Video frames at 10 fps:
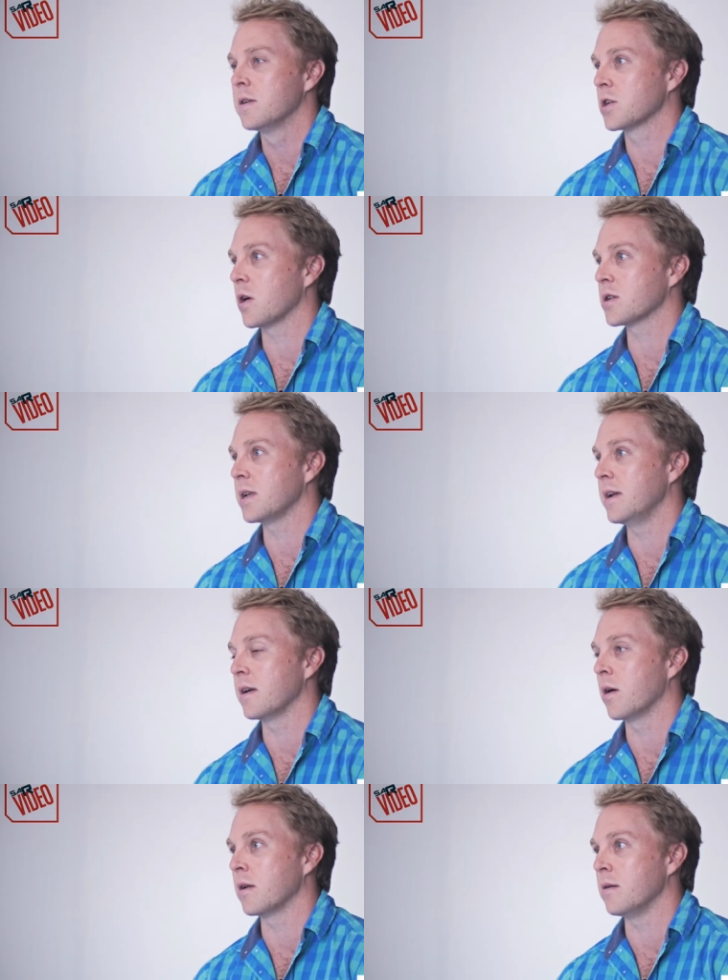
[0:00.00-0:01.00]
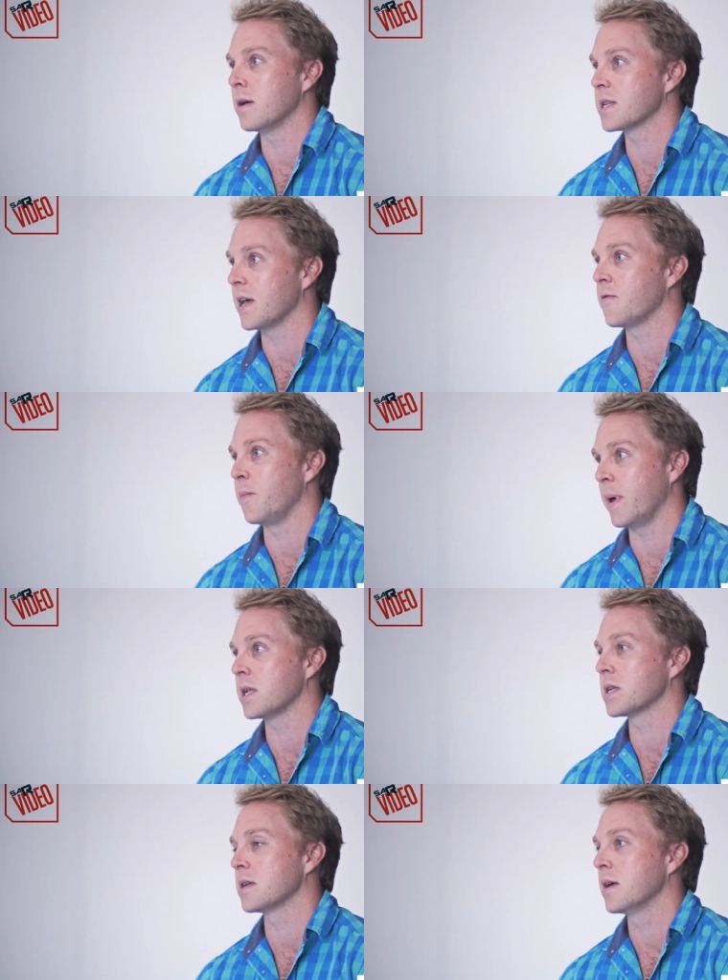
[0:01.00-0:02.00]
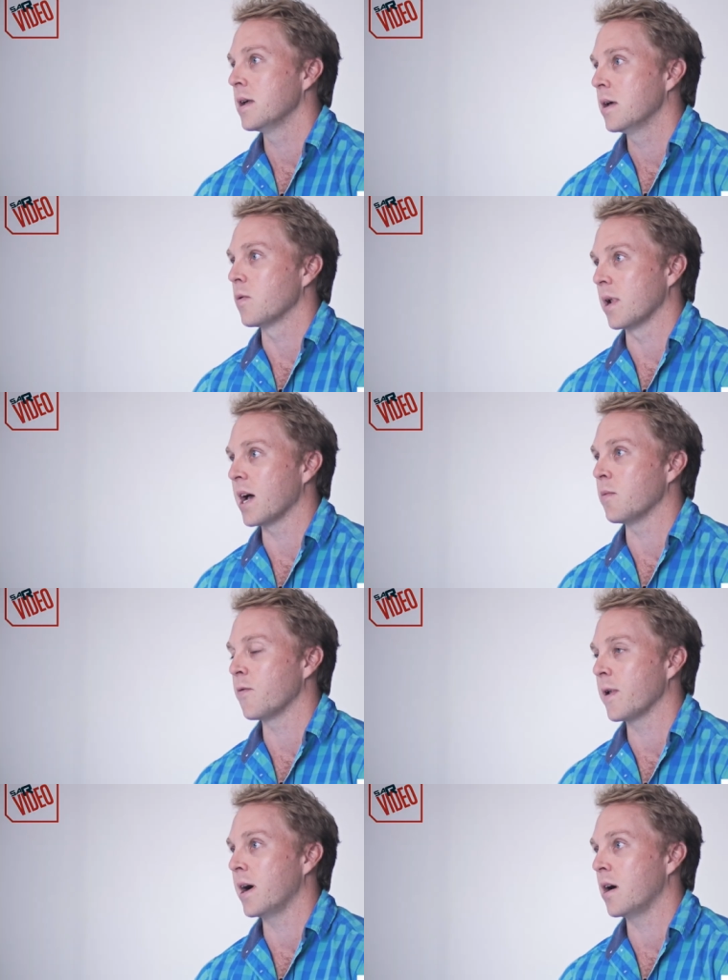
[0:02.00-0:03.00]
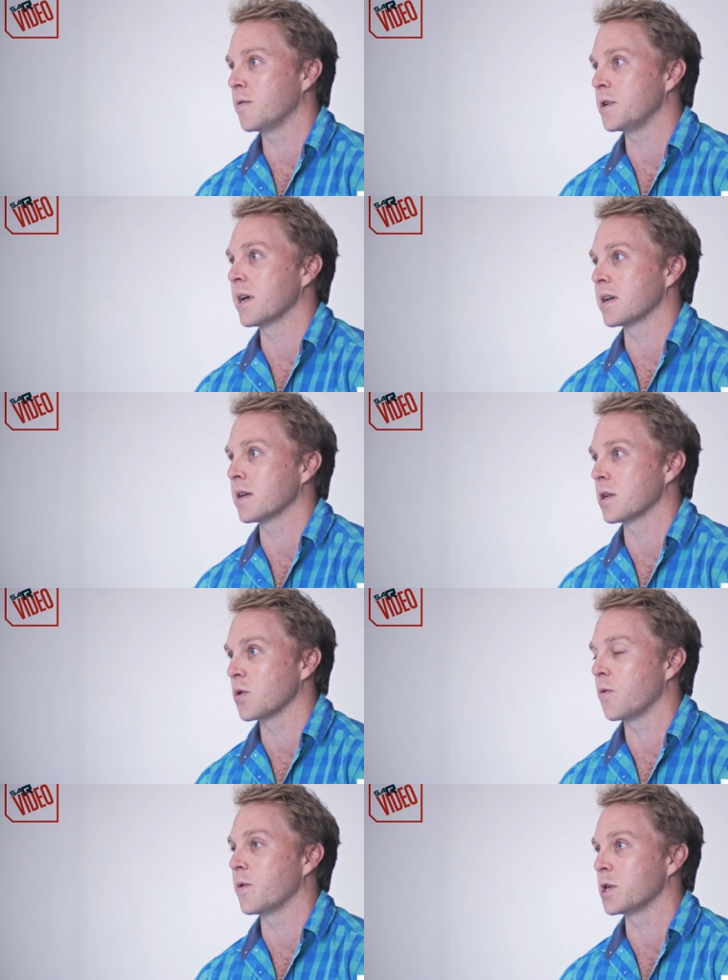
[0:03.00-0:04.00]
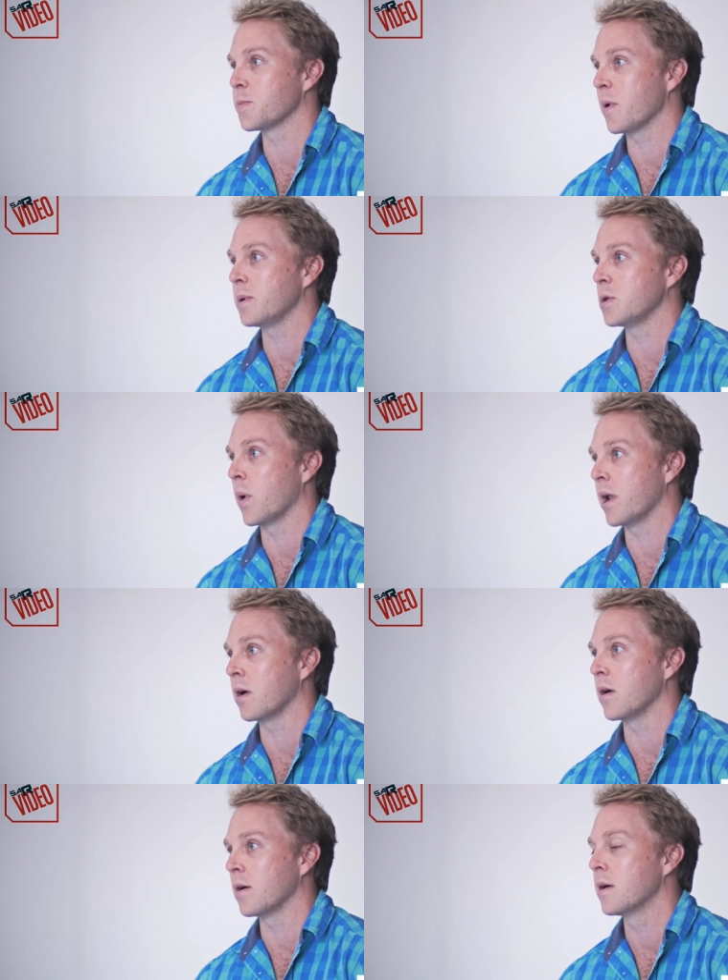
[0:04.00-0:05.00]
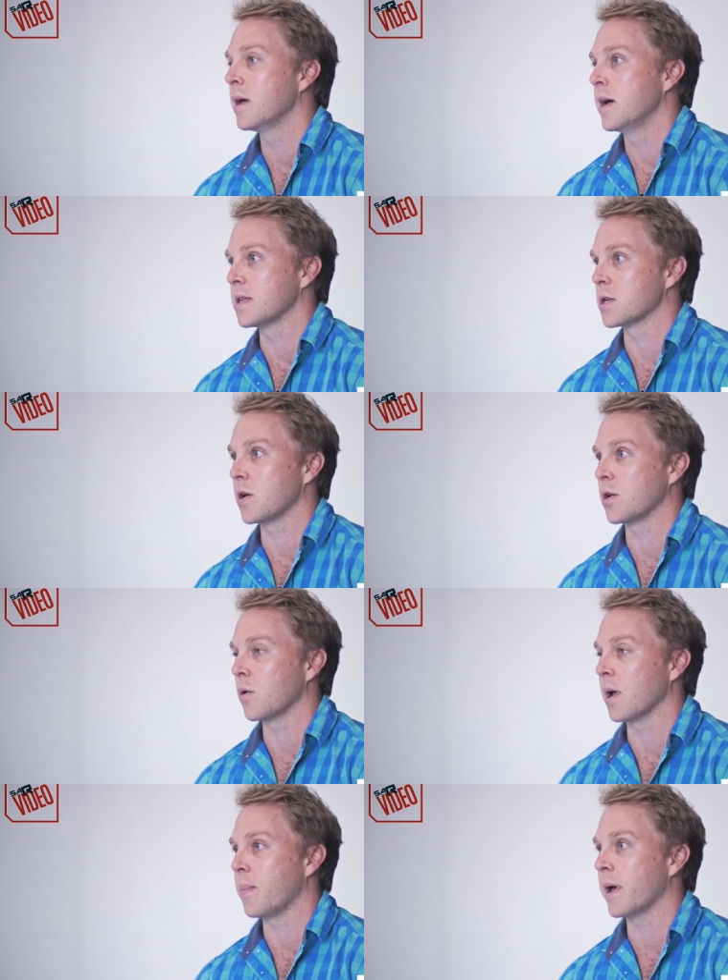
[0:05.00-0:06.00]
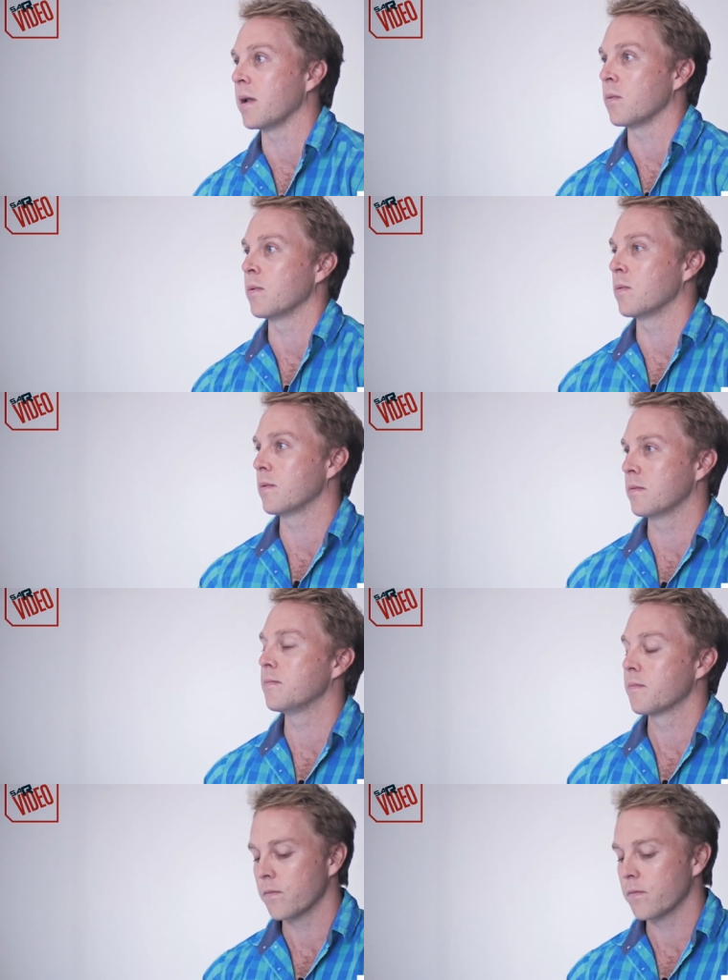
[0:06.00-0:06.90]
Sharks have clearly gone safer bets reliable fly half to kick things off, which is probably the way to go at the start of your campaign. Right, right.